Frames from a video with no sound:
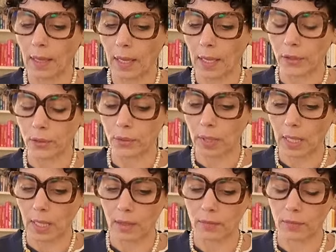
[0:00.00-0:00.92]
and you
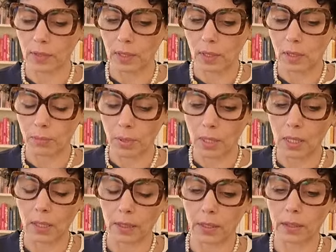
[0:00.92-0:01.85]
have a
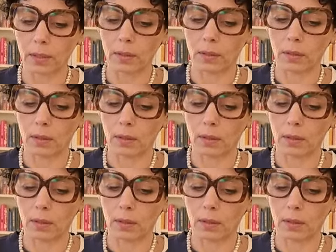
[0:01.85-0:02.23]
pocket